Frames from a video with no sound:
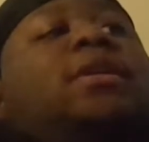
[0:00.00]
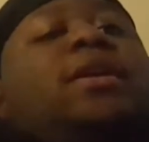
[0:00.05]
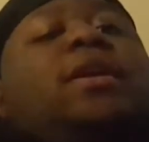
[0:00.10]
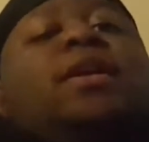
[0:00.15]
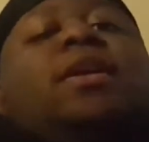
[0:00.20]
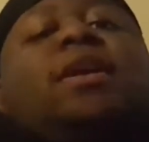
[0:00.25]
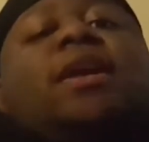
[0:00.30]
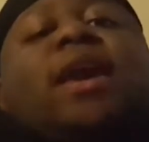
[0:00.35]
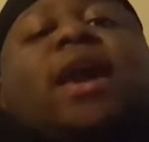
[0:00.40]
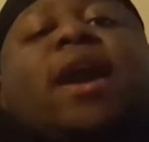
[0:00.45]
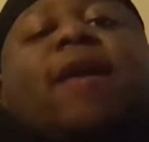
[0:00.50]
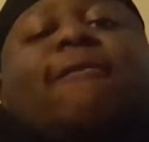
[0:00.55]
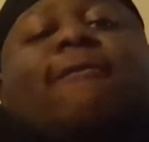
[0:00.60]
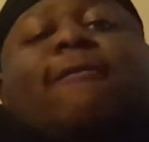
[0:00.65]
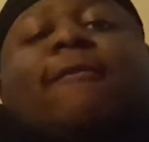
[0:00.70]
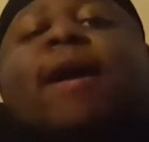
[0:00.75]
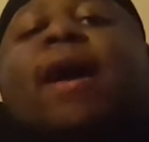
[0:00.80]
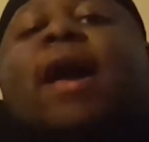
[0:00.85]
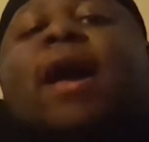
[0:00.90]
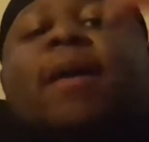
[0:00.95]
He
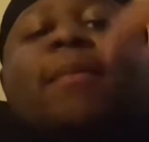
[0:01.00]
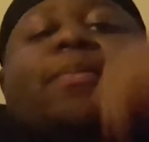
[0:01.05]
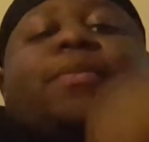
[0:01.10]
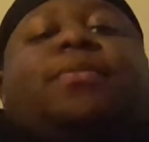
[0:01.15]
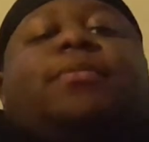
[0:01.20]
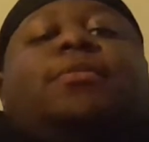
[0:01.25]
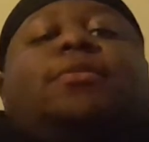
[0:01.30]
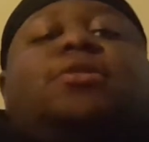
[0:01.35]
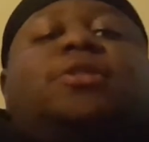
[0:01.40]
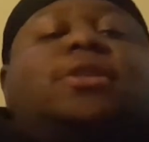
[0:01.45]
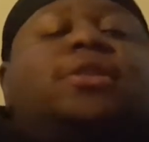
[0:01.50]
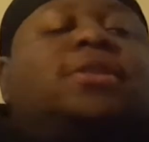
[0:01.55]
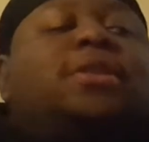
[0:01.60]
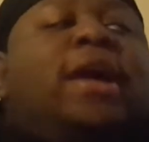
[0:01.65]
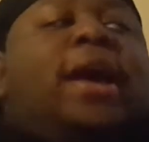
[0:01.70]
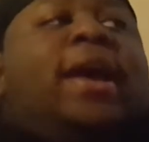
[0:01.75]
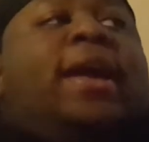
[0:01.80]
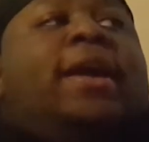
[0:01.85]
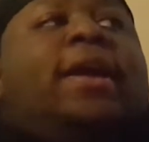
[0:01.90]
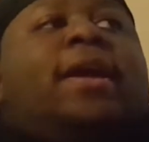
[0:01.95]
can't rap, just
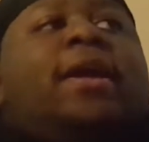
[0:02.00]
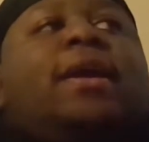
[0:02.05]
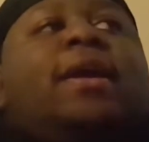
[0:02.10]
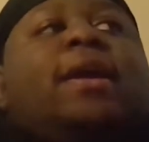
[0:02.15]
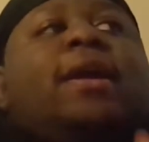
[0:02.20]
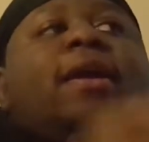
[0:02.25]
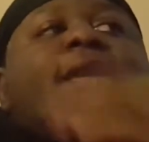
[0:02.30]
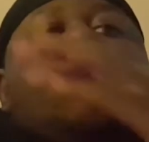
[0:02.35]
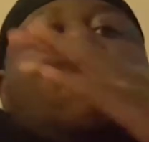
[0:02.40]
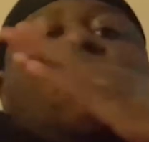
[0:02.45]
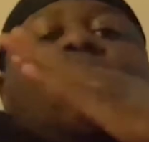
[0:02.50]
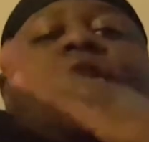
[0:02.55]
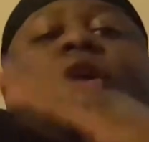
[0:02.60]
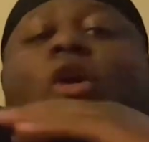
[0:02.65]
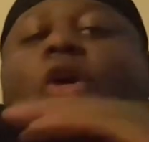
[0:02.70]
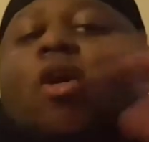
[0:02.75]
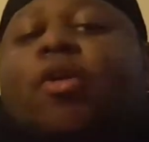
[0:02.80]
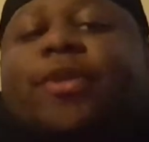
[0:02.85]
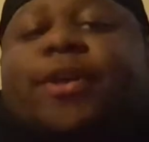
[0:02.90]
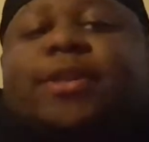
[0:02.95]
like
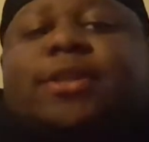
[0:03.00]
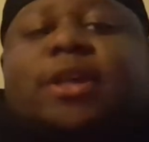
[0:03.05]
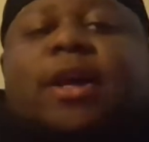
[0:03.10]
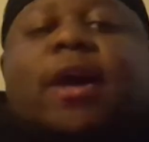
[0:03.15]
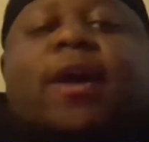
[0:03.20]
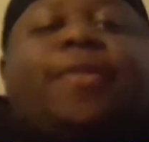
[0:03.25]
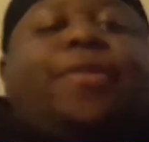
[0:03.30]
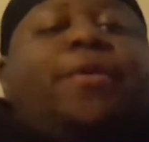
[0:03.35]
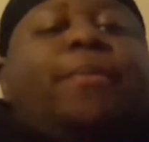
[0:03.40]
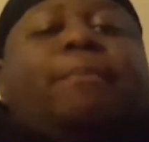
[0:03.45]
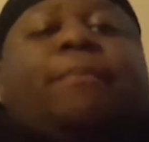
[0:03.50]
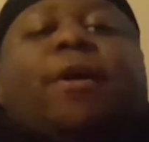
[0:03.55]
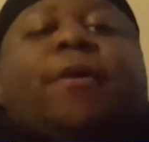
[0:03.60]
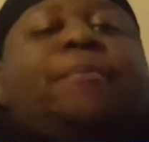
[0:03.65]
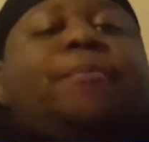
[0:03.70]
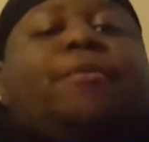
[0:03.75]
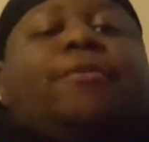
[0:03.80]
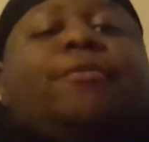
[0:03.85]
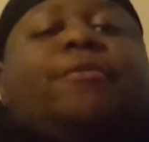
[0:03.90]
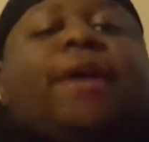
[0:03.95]
all these other
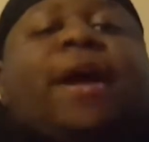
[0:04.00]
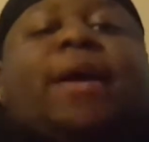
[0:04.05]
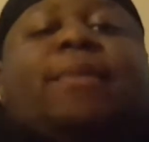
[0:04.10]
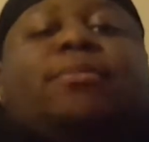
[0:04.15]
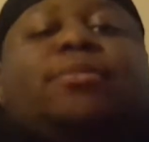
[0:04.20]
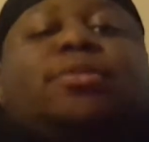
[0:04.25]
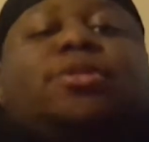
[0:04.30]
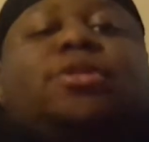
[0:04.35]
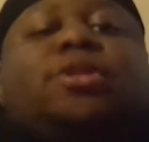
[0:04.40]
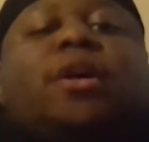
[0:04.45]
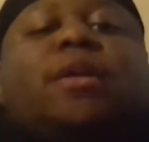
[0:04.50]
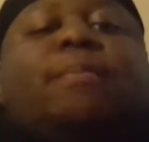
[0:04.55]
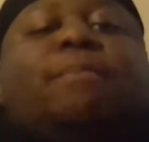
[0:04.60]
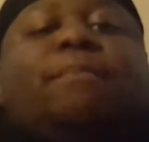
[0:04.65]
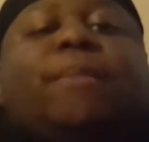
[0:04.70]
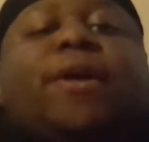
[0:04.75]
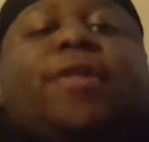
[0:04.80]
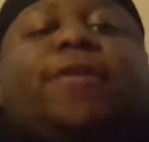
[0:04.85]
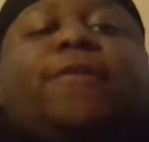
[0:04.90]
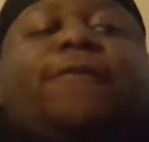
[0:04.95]
mumble rap
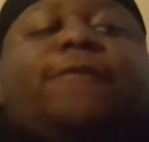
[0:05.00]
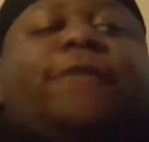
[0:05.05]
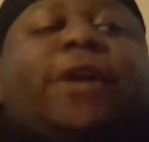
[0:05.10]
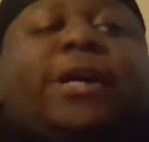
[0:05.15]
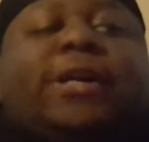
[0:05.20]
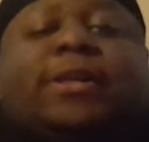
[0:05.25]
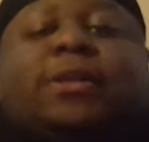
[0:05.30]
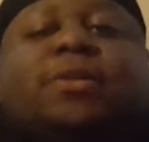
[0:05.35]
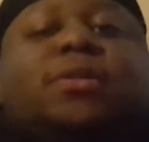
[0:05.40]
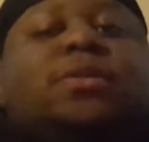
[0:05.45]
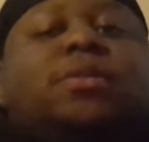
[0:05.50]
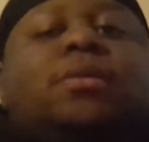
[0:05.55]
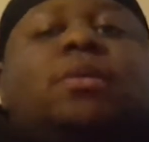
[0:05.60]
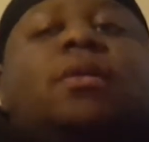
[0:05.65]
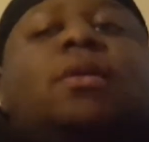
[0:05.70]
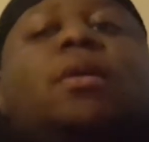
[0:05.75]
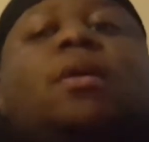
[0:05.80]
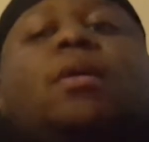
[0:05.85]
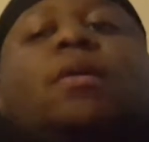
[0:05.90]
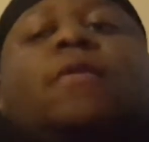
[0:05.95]
dumb motherfuckers.
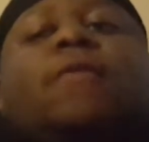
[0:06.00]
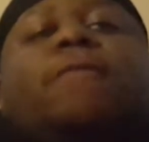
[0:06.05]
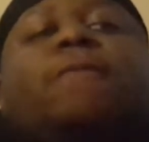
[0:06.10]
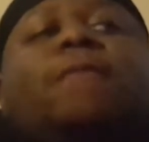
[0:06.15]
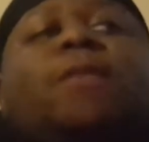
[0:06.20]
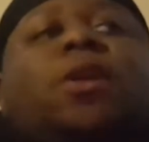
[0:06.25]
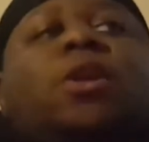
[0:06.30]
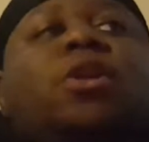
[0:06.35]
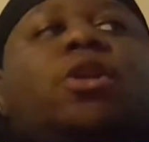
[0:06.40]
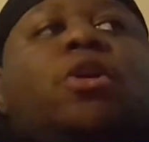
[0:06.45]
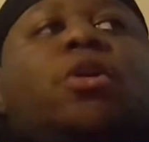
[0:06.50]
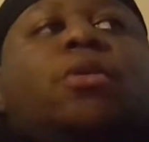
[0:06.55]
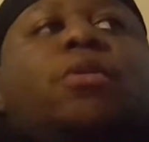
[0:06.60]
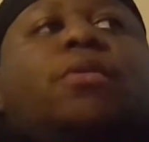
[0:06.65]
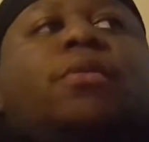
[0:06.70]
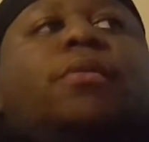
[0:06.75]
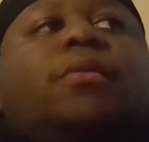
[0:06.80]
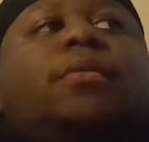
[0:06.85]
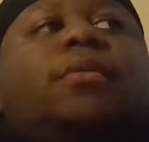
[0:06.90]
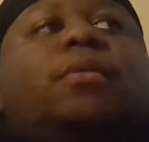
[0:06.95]
You
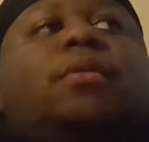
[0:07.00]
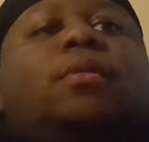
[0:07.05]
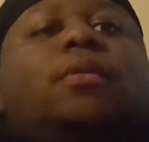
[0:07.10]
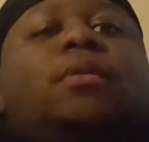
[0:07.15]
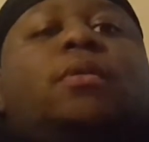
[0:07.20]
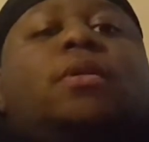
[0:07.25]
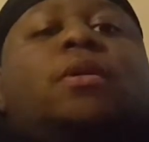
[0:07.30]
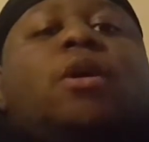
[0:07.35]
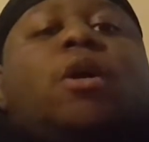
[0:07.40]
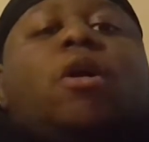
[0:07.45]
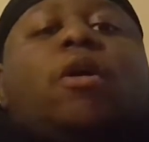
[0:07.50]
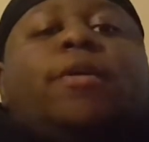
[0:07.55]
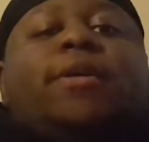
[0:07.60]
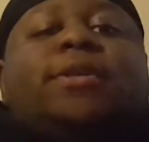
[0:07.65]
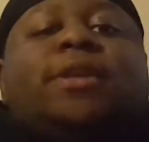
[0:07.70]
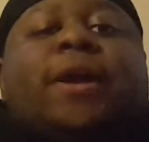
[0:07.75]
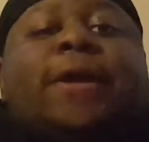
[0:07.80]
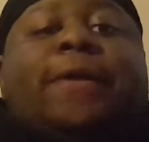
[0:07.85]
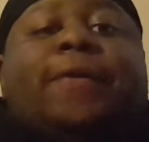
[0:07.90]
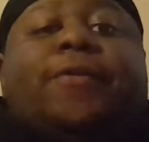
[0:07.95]
know, all
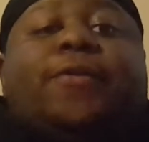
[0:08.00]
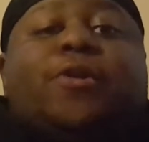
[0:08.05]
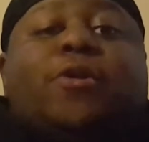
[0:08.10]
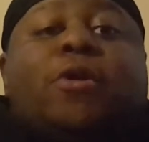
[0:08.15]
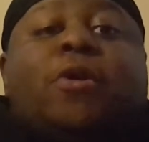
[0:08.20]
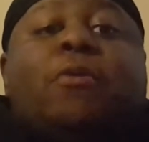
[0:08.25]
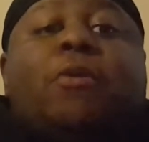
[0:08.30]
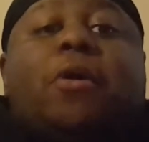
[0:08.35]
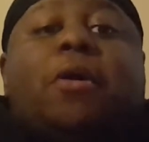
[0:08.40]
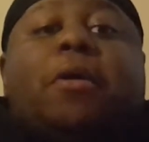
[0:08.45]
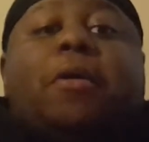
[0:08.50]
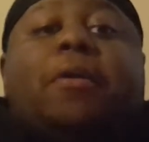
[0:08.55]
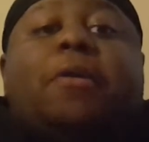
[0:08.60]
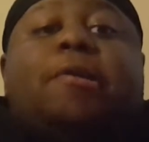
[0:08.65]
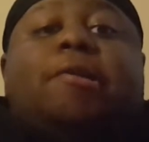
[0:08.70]
he's saying is 21.